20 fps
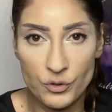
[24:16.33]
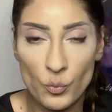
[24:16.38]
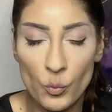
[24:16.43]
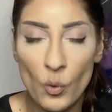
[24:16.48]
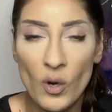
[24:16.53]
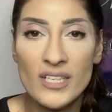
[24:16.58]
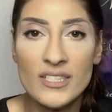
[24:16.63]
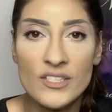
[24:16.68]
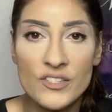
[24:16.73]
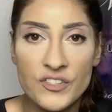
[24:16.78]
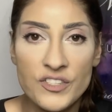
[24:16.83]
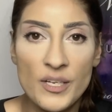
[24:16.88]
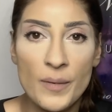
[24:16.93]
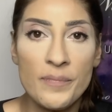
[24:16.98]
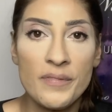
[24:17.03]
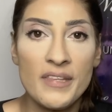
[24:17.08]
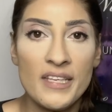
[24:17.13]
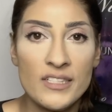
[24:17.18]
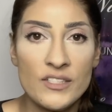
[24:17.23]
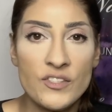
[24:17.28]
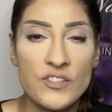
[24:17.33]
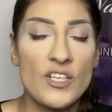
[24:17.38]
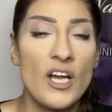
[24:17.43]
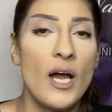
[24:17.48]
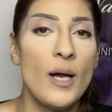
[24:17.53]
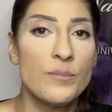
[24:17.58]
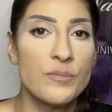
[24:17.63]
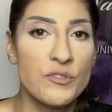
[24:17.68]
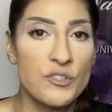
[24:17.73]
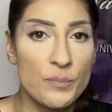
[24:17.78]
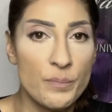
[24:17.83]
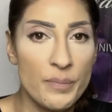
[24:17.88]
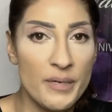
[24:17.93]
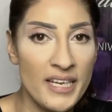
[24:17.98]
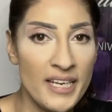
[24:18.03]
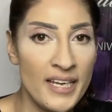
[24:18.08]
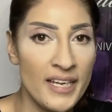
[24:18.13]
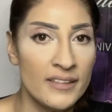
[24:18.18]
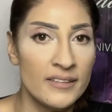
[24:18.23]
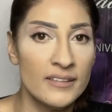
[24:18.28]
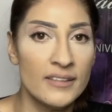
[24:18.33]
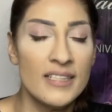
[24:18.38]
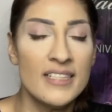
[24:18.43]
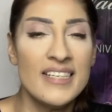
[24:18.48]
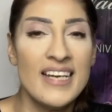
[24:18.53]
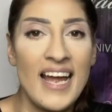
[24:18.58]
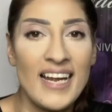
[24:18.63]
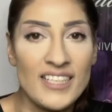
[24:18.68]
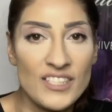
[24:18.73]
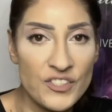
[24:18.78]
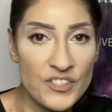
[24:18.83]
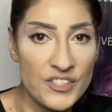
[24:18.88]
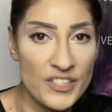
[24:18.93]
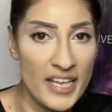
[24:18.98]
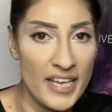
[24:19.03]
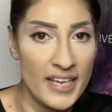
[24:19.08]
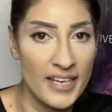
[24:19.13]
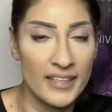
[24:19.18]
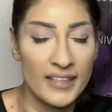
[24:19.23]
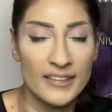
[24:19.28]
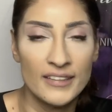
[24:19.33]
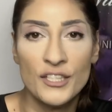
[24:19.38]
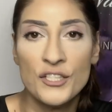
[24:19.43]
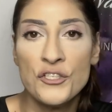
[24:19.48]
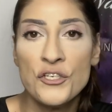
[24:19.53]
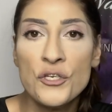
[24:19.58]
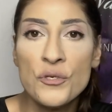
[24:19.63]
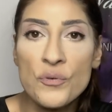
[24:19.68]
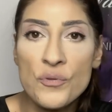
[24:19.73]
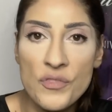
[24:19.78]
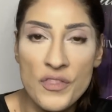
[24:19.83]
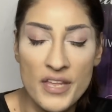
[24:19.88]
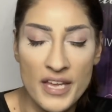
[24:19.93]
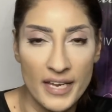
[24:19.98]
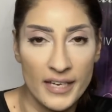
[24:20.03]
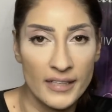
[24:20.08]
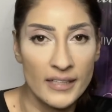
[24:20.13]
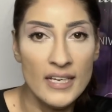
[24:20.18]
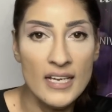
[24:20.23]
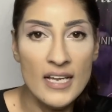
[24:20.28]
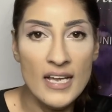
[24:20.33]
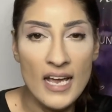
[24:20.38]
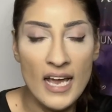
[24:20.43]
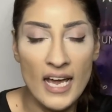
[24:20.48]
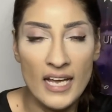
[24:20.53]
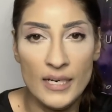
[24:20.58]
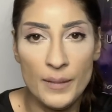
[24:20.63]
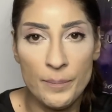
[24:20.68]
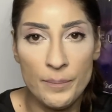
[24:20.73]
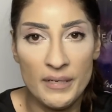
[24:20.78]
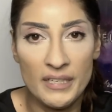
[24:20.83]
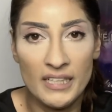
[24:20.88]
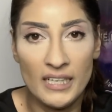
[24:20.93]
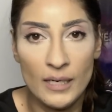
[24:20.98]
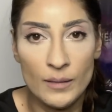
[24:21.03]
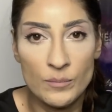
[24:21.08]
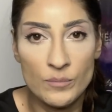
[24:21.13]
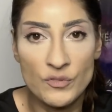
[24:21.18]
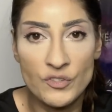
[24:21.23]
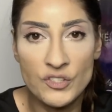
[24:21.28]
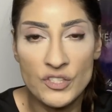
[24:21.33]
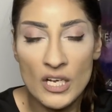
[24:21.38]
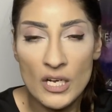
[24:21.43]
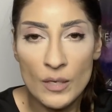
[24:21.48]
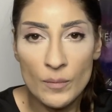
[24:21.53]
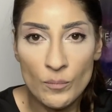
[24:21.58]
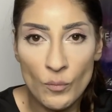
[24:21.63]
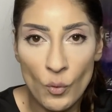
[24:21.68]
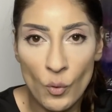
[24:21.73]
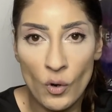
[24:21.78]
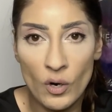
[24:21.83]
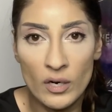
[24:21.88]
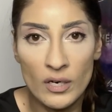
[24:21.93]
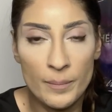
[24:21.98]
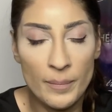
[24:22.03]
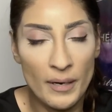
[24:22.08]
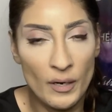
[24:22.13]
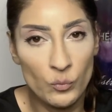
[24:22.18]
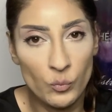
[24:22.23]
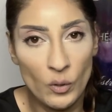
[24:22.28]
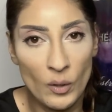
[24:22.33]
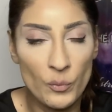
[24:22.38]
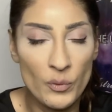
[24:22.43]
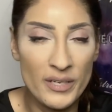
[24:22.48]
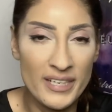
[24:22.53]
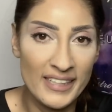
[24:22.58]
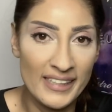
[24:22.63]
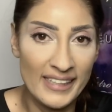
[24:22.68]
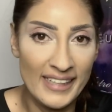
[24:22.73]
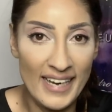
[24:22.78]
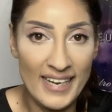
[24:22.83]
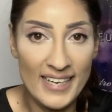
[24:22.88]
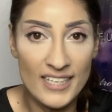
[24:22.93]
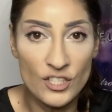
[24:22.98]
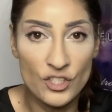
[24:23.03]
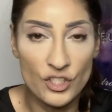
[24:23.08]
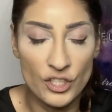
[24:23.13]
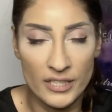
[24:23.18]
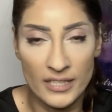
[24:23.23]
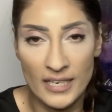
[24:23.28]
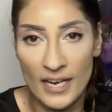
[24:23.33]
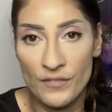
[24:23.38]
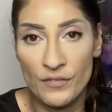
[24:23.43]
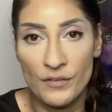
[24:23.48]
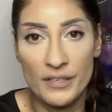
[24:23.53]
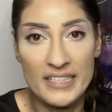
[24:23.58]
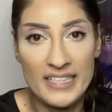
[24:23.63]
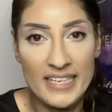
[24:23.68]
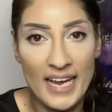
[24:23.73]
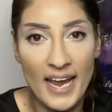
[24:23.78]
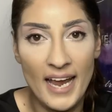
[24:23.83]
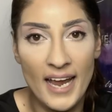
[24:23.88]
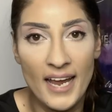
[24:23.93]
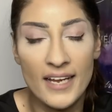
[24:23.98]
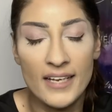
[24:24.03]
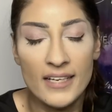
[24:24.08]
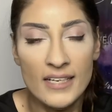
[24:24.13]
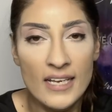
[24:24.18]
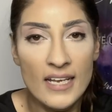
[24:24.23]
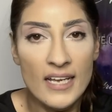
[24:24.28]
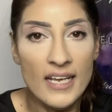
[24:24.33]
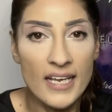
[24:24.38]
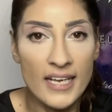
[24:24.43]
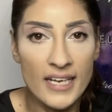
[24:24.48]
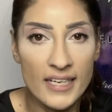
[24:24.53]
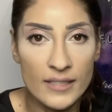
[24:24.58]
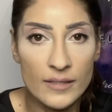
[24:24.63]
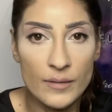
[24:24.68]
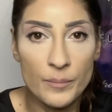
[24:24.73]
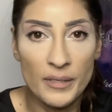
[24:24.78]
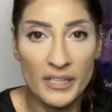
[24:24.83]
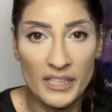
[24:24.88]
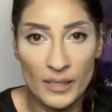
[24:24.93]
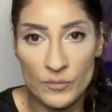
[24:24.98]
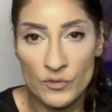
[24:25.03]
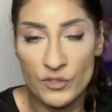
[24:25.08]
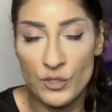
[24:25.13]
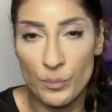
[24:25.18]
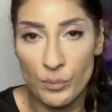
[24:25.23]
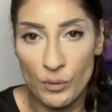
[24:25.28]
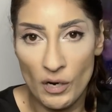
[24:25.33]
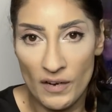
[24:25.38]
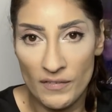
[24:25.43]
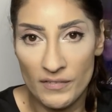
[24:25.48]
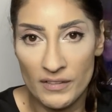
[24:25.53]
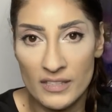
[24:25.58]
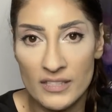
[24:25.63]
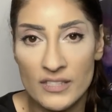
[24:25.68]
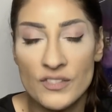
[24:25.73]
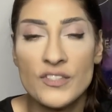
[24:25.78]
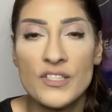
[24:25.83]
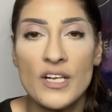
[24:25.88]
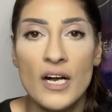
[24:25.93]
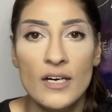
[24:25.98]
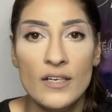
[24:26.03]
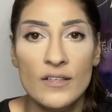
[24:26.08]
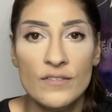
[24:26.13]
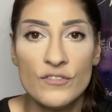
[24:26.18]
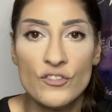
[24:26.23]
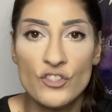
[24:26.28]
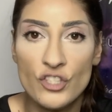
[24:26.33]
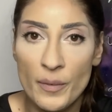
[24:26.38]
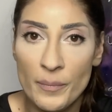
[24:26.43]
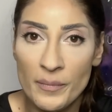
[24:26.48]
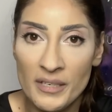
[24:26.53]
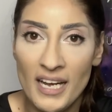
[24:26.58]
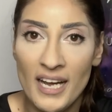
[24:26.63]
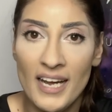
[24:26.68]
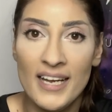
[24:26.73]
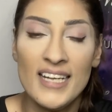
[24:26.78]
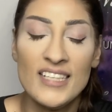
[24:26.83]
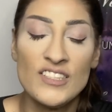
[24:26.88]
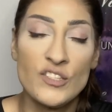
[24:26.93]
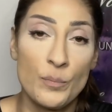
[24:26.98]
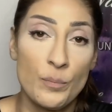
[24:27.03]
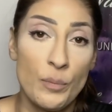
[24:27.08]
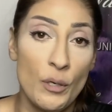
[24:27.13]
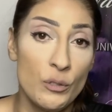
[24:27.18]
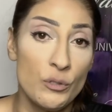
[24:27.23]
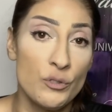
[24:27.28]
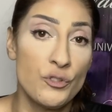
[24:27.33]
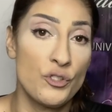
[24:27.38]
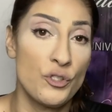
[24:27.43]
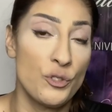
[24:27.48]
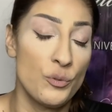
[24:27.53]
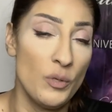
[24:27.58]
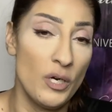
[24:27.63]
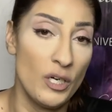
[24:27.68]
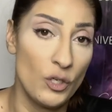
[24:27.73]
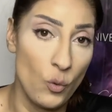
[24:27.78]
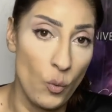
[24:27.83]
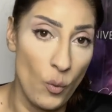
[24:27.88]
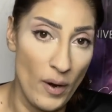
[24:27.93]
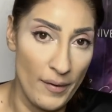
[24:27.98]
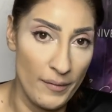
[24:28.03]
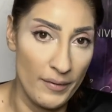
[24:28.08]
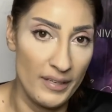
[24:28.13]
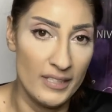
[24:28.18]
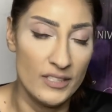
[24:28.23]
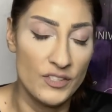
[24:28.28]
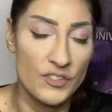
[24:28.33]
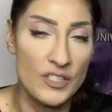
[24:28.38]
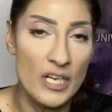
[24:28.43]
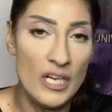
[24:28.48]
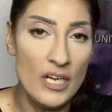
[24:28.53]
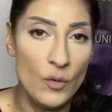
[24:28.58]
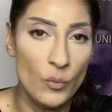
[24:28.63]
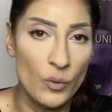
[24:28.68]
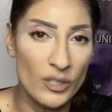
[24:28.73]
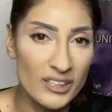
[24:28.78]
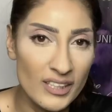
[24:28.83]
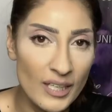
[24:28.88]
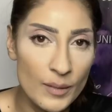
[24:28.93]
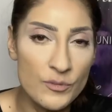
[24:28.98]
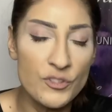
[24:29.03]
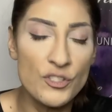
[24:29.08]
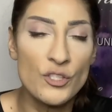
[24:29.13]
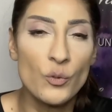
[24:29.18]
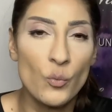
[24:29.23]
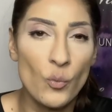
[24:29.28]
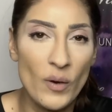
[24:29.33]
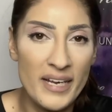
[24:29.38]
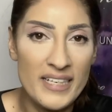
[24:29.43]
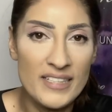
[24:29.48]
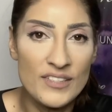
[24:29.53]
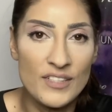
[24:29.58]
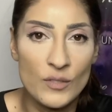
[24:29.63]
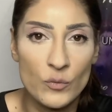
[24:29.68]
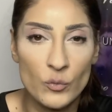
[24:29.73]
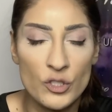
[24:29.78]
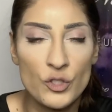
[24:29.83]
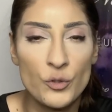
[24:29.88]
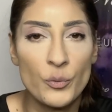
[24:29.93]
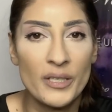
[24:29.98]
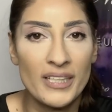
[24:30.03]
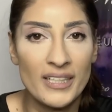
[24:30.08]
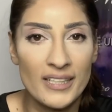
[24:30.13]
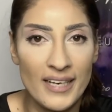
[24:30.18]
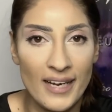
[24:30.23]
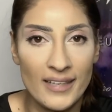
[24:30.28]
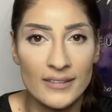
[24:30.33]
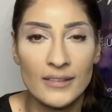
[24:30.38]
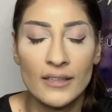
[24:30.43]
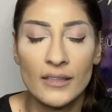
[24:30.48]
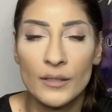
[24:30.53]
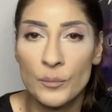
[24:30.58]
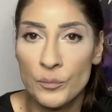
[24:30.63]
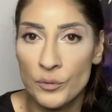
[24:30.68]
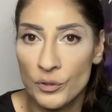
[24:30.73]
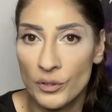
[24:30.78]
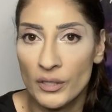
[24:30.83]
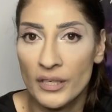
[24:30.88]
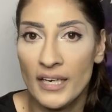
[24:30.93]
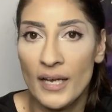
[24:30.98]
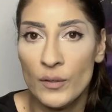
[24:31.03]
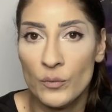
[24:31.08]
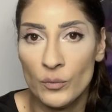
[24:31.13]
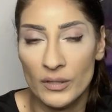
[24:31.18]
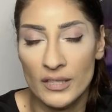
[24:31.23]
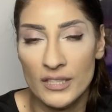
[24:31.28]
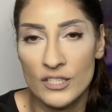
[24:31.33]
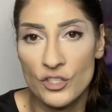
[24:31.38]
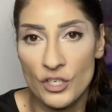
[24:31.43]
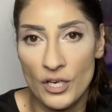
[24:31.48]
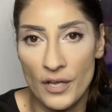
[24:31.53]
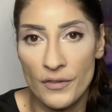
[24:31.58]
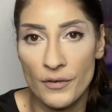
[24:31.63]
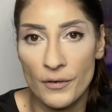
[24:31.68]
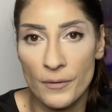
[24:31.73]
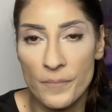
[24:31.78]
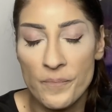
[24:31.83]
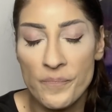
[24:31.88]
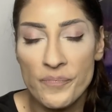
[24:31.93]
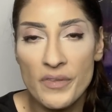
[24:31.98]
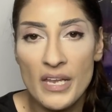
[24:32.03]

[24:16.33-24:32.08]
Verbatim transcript: Once something stops being the next thing and the new thing, and it becomes more about what we engage in every day, it becomes the providence of Gemini as opposed to Aquarius, where it comes to the ways in which we connect and communicate with each other.